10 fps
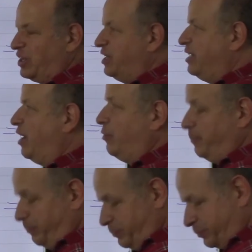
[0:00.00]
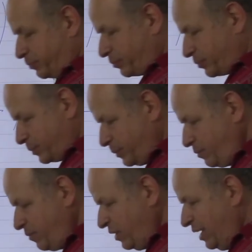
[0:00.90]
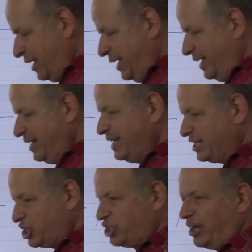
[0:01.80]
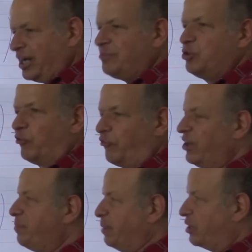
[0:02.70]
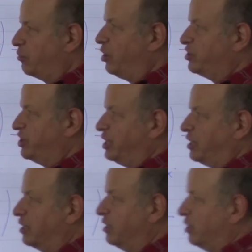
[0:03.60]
Now, each time you flip a crossing